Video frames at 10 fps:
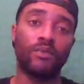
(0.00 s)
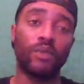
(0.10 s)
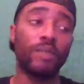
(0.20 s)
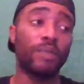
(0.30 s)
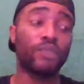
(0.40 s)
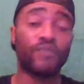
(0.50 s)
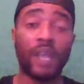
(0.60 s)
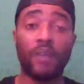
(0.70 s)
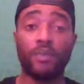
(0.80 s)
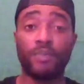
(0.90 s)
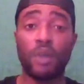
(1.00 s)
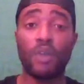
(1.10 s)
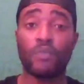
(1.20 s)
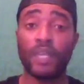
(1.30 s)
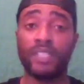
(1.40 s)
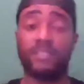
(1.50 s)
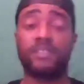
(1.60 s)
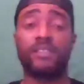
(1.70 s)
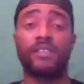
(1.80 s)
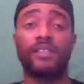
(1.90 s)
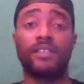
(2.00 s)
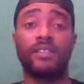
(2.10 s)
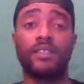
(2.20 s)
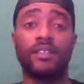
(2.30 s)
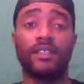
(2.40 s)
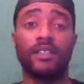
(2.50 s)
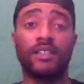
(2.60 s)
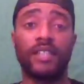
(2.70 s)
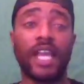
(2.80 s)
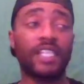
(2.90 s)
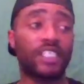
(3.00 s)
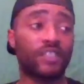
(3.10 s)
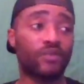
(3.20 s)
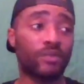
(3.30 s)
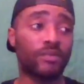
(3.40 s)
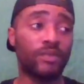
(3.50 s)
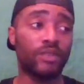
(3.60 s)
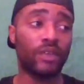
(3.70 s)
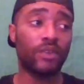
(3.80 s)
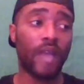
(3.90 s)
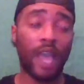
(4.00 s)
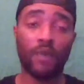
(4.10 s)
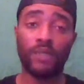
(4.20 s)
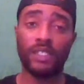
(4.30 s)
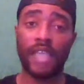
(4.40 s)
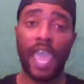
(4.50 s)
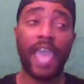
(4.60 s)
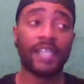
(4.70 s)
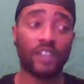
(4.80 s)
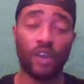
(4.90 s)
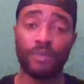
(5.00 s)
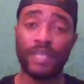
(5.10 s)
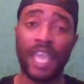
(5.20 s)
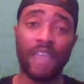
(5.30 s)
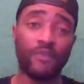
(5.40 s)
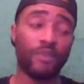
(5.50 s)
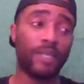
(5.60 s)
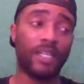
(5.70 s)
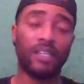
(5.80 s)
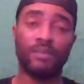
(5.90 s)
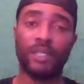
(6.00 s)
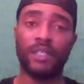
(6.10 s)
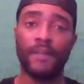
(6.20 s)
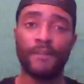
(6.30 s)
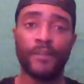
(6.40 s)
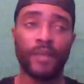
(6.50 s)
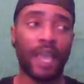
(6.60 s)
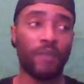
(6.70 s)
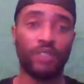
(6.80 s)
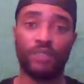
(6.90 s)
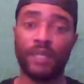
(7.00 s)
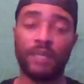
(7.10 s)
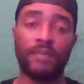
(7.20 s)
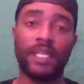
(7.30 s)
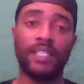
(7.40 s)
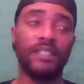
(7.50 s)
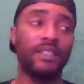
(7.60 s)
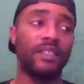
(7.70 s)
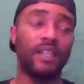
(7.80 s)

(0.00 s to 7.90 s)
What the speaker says: We the most frowned upon race. Not just from, you know, how we act, our behavior, my nigga, but how we spending money.